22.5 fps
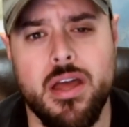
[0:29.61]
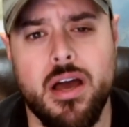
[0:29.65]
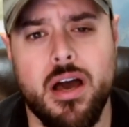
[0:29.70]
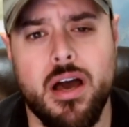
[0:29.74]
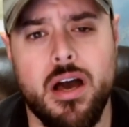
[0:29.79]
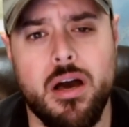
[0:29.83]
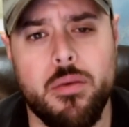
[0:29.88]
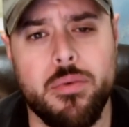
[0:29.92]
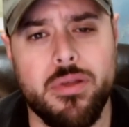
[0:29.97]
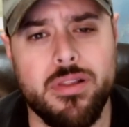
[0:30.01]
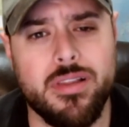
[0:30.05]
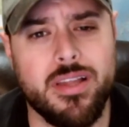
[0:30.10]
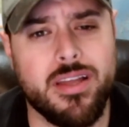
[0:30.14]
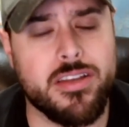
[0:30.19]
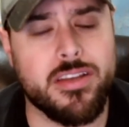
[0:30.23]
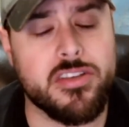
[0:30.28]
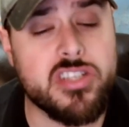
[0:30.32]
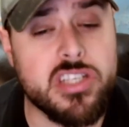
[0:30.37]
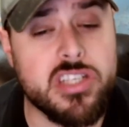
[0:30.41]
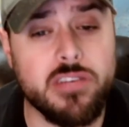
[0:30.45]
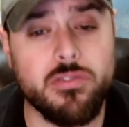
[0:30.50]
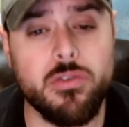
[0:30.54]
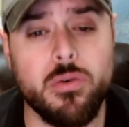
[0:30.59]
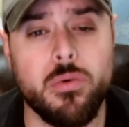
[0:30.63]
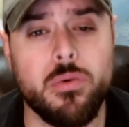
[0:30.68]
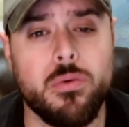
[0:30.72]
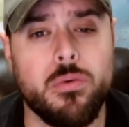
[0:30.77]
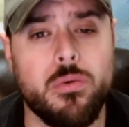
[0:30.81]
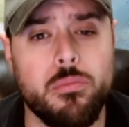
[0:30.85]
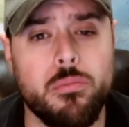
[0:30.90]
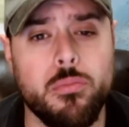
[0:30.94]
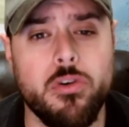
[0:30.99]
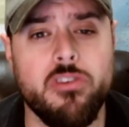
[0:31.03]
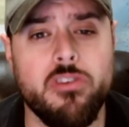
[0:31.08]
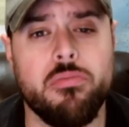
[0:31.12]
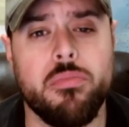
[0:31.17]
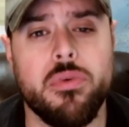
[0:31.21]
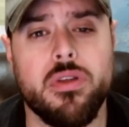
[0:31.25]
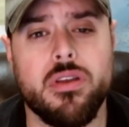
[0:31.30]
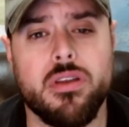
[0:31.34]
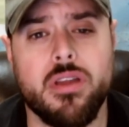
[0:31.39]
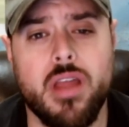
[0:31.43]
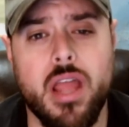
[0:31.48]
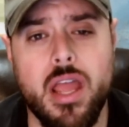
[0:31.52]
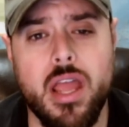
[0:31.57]
Um, he led a civil
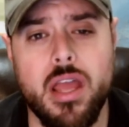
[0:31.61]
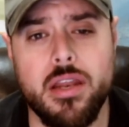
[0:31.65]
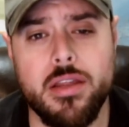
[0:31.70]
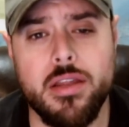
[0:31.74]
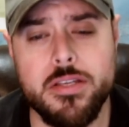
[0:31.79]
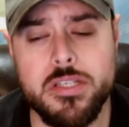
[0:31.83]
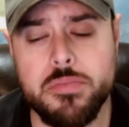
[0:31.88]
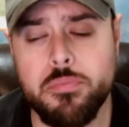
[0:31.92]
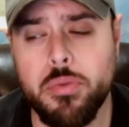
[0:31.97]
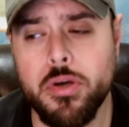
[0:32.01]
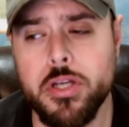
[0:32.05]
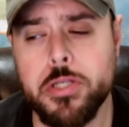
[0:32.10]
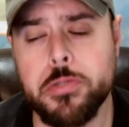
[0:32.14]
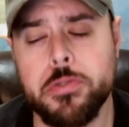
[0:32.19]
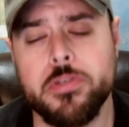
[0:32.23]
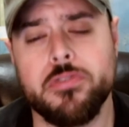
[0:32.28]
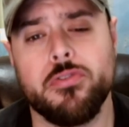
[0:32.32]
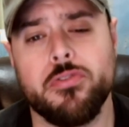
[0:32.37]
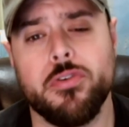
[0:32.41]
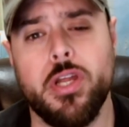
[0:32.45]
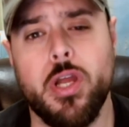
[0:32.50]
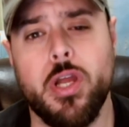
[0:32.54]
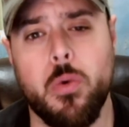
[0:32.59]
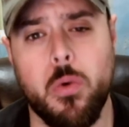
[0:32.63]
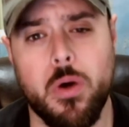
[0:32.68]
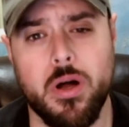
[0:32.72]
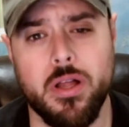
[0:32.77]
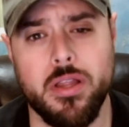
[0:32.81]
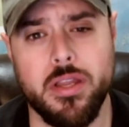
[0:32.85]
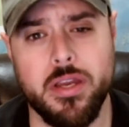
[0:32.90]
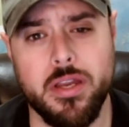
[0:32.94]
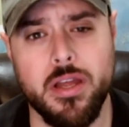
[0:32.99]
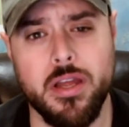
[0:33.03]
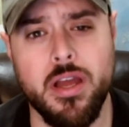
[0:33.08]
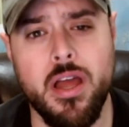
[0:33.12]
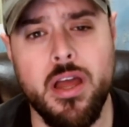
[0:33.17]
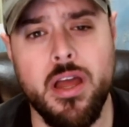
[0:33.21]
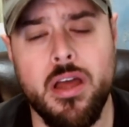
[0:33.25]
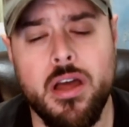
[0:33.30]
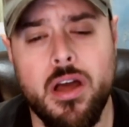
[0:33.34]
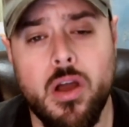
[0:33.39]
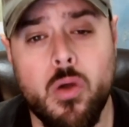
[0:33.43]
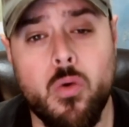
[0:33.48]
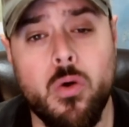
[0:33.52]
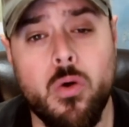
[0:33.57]
movement, and his push was for equality,
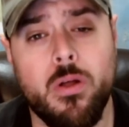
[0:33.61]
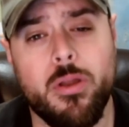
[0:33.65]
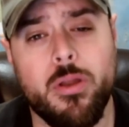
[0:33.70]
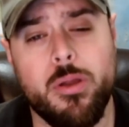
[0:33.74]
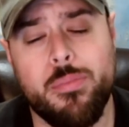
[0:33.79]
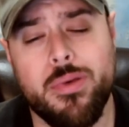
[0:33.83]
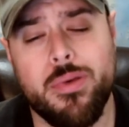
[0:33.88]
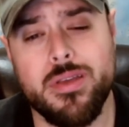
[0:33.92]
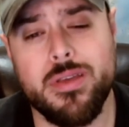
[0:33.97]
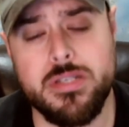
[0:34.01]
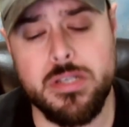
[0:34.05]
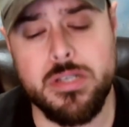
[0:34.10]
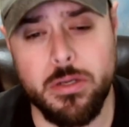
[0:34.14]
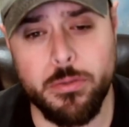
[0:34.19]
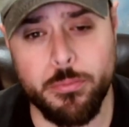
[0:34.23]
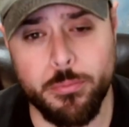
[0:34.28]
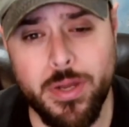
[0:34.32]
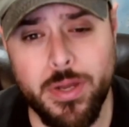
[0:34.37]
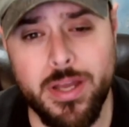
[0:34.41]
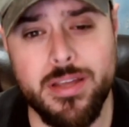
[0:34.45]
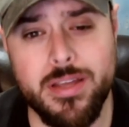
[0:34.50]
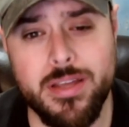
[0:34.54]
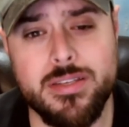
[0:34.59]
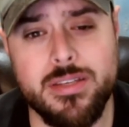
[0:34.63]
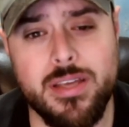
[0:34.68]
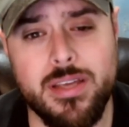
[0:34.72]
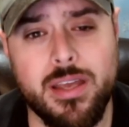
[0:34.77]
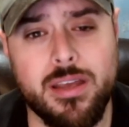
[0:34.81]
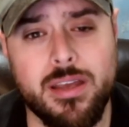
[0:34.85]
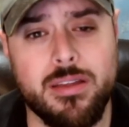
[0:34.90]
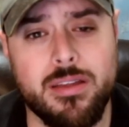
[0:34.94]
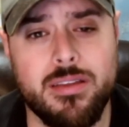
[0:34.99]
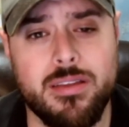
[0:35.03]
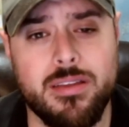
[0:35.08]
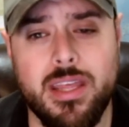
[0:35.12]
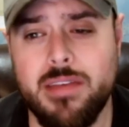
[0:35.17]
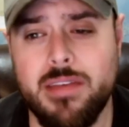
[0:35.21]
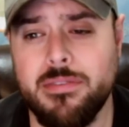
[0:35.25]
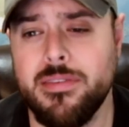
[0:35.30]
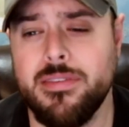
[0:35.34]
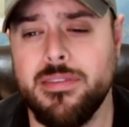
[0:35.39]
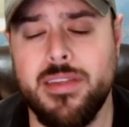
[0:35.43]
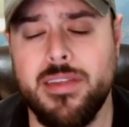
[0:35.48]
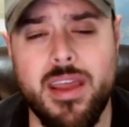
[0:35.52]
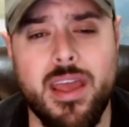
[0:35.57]
equality based on race. And
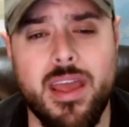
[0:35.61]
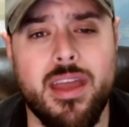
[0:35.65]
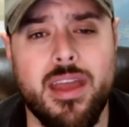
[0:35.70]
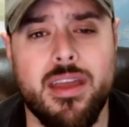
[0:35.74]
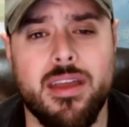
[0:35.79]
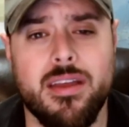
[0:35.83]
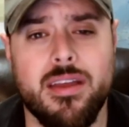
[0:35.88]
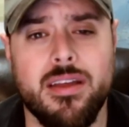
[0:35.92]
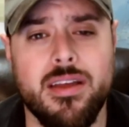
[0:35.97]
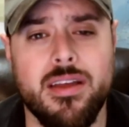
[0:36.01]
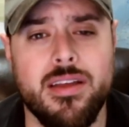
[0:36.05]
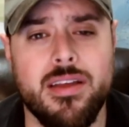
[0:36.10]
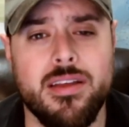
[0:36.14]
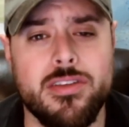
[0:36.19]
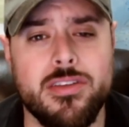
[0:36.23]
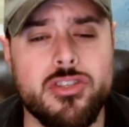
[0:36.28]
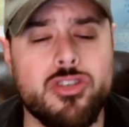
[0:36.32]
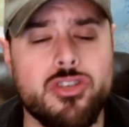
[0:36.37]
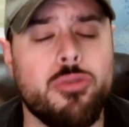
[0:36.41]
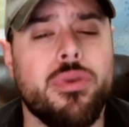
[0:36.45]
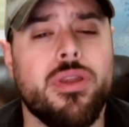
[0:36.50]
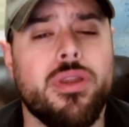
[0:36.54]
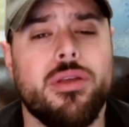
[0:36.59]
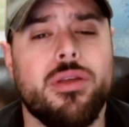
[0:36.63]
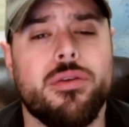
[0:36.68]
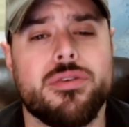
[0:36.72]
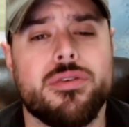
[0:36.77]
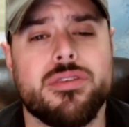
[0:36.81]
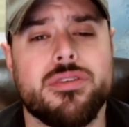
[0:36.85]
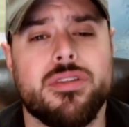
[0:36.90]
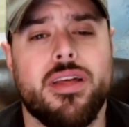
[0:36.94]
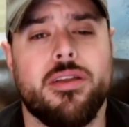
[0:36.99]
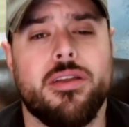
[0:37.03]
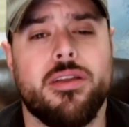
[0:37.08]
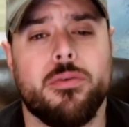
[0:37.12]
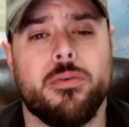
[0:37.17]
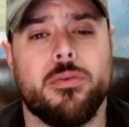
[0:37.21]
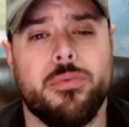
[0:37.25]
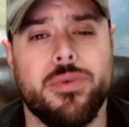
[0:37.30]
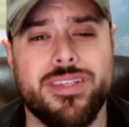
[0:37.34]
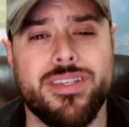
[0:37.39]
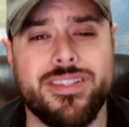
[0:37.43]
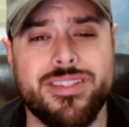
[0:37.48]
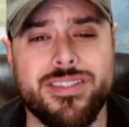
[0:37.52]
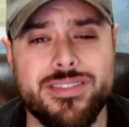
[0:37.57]
even today, so many years later,
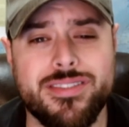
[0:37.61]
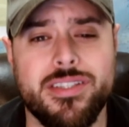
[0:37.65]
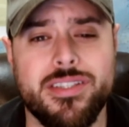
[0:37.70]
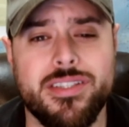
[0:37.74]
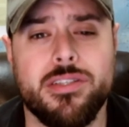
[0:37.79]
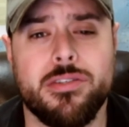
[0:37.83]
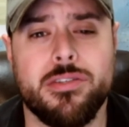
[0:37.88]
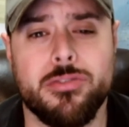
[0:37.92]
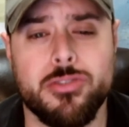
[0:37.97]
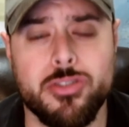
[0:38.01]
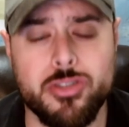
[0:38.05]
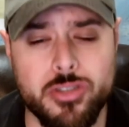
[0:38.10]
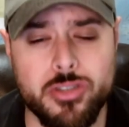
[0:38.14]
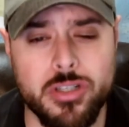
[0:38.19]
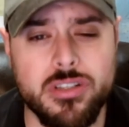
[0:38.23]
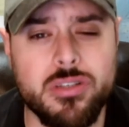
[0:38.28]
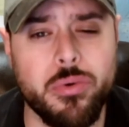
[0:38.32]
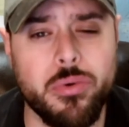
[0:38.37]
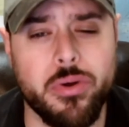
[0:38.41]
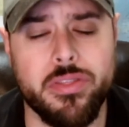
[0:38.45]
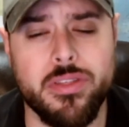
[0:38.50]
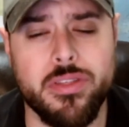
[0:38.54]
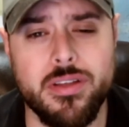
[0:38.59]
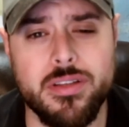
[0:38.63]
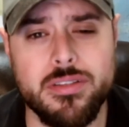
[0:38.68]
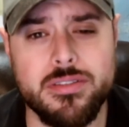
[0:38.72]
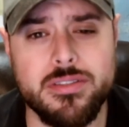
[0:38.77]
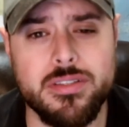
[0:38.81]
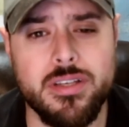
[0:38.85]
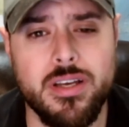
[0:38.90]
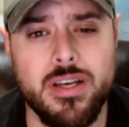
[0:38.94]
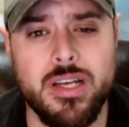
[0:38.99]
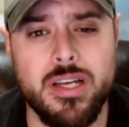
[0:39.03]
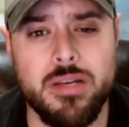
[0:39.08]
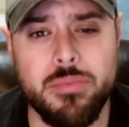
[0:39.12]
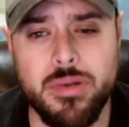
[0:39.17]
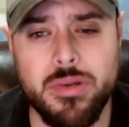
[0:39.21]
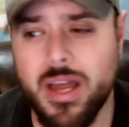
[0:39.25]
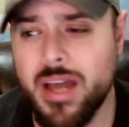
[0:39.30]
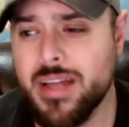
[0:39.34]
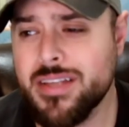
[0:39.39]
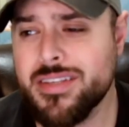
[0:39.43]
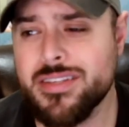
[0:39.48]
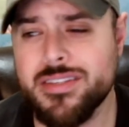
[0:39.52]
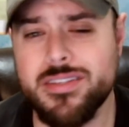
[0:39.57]
we still struggle with this. But
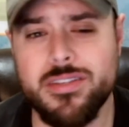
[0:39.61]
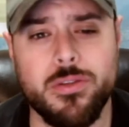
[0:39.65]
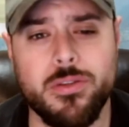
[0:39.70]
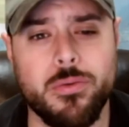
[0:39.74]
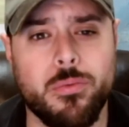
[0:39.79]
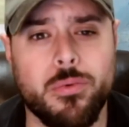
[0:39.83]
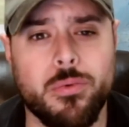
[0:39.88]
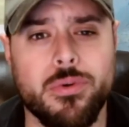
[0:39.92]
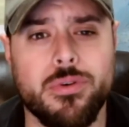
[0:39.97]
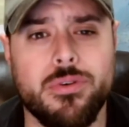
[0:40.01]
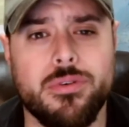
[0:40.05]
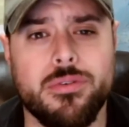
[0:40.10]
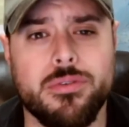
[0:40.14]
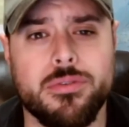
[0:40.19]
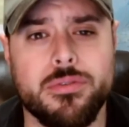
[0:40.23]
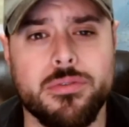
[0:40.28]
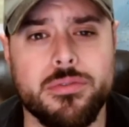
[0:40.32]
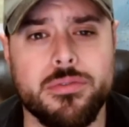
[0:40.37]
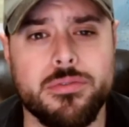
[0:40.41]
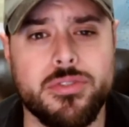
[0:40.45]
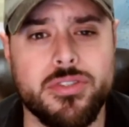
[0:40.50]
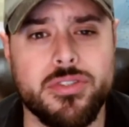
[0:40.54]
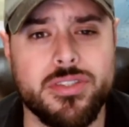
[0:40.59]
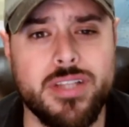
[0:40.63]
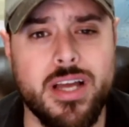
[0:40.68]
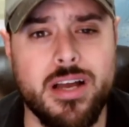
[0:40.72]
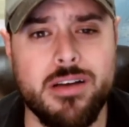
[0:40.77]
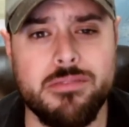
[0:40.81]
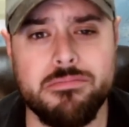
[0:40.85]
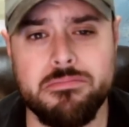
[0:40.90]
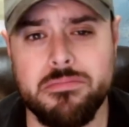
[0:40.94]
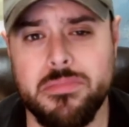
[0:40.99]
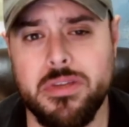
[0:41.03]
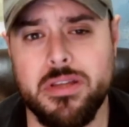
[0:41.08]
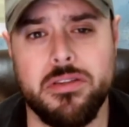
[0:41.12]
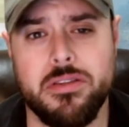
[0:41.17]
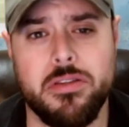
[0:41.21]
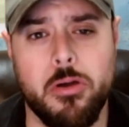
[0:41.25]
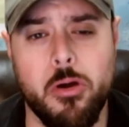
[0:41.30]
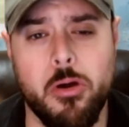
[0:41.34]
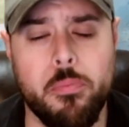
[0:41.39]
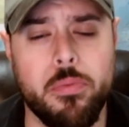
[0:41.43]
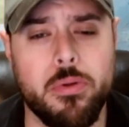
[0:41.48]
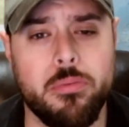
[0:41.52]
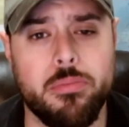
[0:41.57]
not just in the world or just out in the
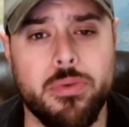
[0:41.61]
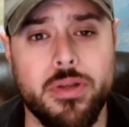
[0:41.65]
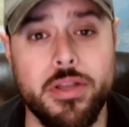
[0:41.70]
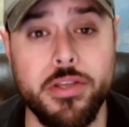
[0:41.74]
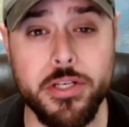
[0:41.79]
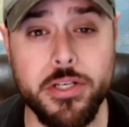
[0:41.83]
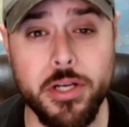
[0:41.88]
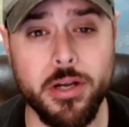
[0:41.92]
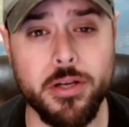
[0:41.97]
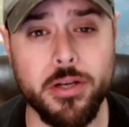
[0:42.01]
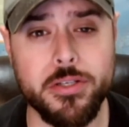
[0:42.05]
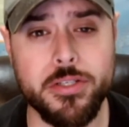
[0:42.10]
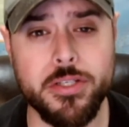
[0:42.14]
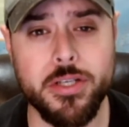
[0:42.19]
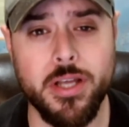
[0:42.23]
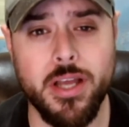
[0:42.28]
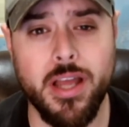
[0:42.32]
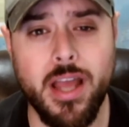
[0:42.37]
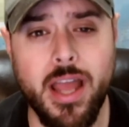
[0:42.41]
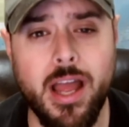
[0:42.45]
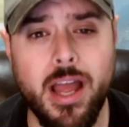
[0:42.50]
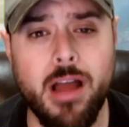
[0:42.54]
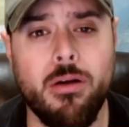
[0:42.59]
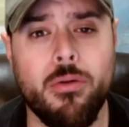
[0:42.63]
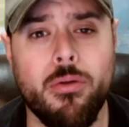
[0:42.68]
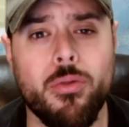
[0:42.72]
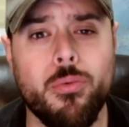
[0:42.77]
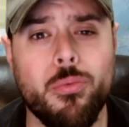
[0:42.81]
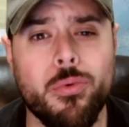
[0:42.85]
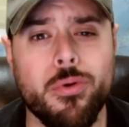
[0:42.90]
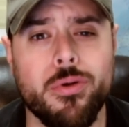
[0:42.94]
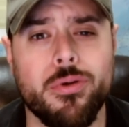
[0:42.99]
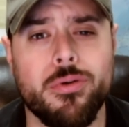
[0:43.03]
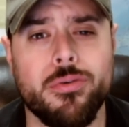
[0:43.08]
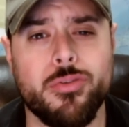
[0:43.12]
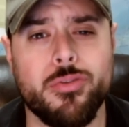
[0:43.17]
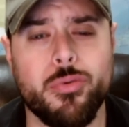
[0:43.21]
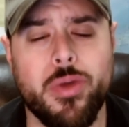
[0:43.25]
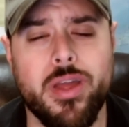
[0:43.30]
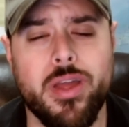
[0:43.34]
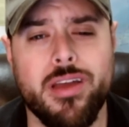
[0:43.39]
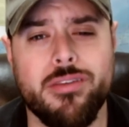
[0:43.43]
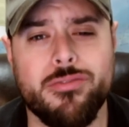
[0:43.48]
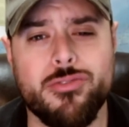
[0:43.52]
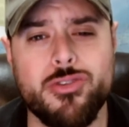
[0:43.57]
open, but in church. How in the world do
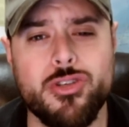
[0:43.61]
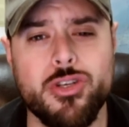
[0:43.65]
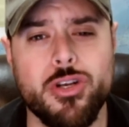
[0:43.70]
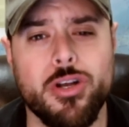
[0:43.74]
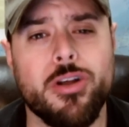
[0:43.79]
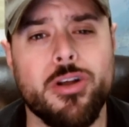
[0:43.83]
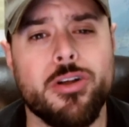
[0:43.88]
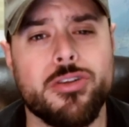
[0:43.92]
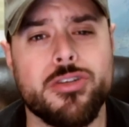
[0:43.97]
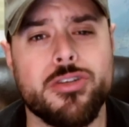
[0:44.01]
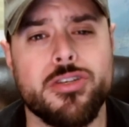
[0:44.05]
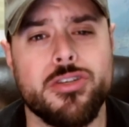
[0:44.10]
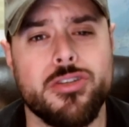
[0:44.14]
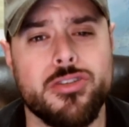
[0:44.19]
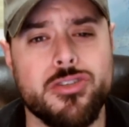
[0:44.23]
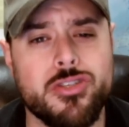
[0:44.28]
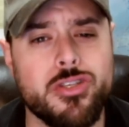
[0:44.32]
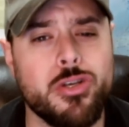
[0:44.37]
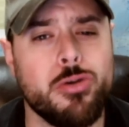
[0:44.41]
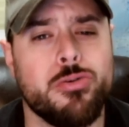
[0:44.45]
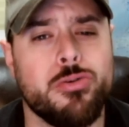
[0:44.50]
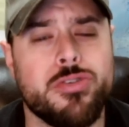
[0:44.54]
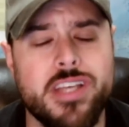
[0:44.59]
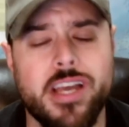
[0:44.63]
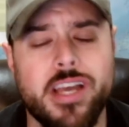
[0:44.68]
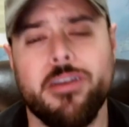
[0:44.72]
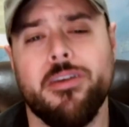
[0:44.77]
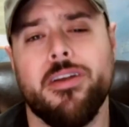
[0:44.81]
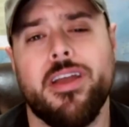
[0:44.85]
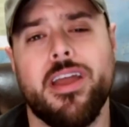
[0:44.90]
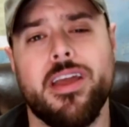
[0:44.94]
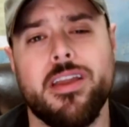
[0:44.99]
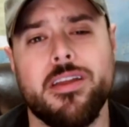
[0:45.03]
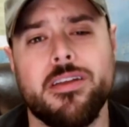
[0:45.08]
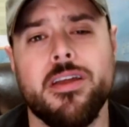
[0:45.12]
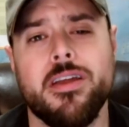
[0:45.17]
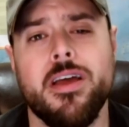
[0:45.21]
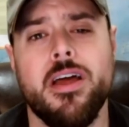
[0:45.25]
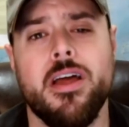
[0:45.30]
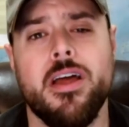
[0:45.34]
we have church so segregated?